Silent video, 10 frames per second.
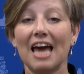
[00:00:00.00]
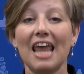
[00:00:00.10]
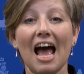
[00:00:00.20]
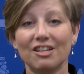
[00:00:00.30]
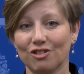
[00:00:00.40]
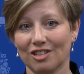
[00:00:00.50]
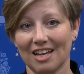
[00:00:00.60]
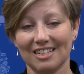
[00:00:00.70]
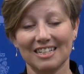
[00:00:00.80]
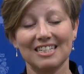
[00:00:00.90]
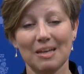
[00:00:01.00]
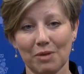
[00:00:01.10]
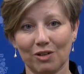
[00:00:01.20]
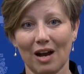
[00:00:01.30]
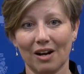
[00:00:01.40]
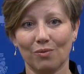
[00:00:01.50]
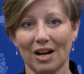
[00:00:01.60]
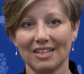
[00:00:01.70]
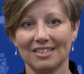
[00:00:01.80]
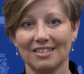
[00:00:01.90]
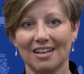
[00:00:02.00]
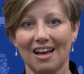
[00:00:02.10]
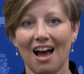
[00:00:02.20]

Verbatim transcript: and exercising democratic rights.